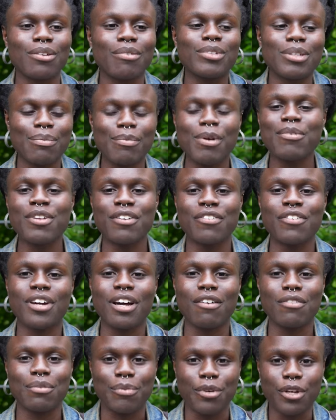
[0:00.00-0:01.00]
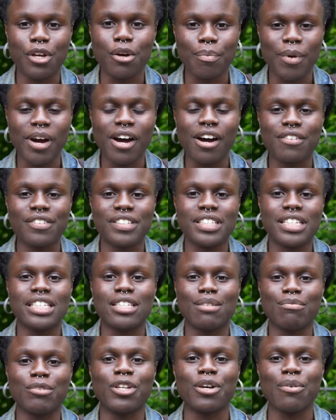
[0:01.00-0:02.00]
the moment you feel comfortable, you're part of a
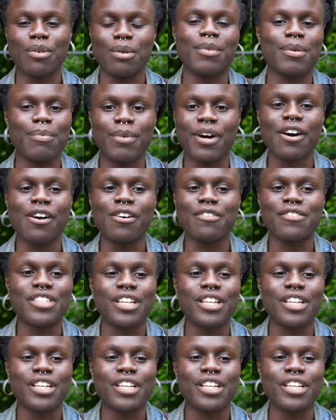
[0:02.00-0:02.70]
system you don't want to be part of.